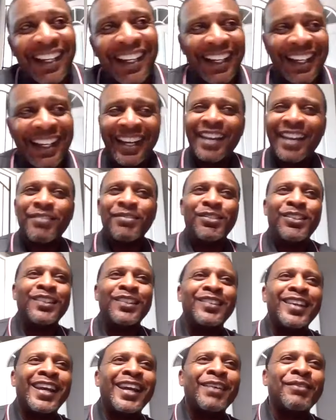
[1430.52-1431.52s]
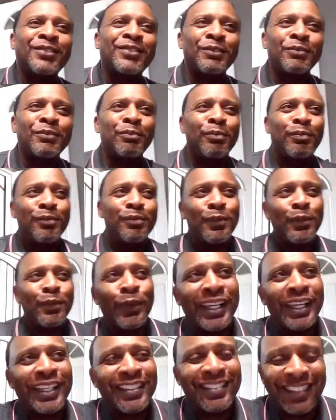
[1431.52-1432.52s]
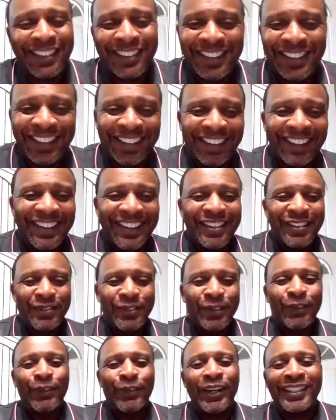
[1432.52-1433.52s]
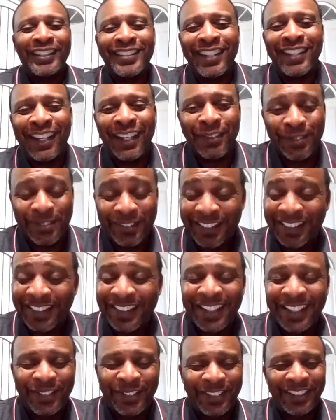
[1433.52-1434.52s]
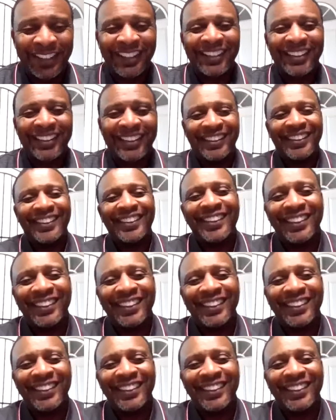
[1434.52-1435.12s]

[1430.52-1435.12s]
Yeah. And have some weights at for rec time to definitely.